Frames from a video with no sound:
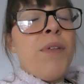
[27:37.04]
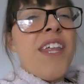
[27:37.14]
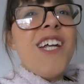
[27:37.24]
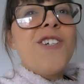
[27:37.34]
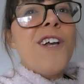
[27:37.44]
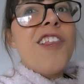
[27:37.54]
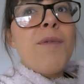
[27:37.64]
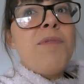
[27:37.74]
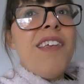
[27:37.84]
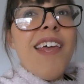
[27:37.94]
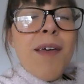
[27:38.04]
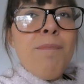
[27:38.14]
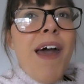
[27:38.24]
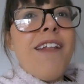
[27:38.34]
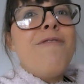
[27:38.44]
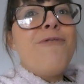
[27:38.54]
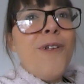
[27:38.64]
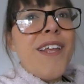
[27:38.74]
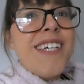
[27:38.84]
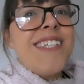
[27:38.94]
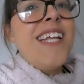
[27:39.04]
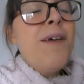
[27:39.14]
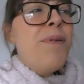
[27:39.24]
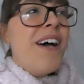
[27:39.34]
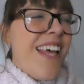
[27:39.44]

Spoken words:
But then I just ended up sitting in bed and falling asleep.